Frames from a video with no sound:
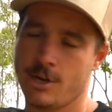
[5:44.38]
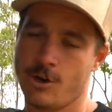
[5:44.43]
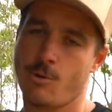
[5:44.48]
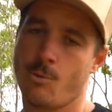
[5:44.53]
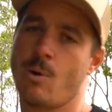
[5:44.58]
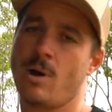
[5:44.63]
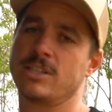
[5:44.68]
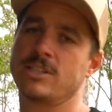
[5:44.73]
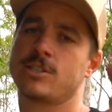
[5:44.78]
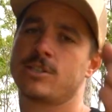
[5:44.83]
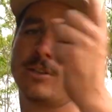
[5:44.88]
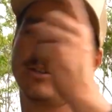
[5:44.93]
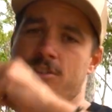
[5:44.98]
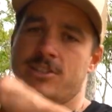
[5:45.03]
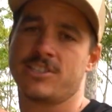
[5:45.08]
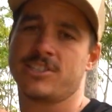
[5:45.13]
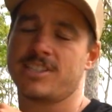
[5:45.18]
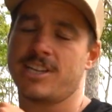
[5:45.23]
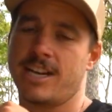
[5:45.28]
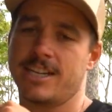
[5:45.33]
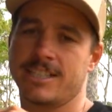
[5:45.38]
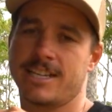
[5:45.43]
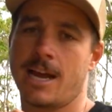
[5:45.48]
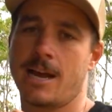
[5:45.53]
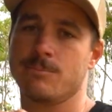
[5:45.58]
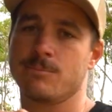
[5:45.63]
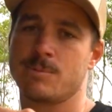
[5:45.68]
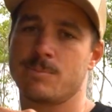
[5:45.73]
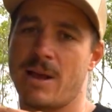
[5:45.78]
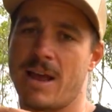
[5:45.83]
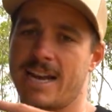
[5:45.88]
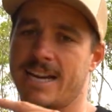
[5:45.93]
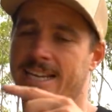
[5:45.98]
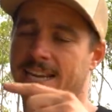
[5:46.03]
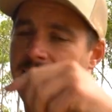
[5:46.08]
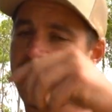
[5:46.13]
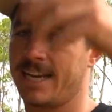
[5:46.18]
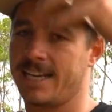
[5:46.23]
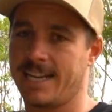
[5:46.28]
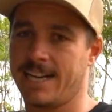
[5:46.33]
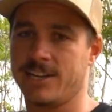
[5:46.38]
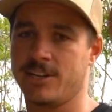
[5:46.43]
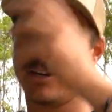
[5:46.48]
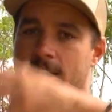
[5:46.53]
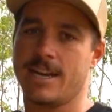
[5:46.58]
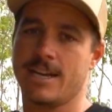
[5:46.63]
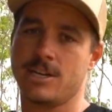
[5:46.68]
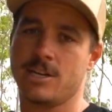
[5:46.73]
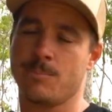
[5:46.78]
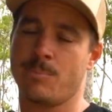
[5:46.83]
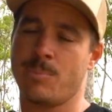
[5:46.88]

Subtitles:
Once the sun comes back out and you're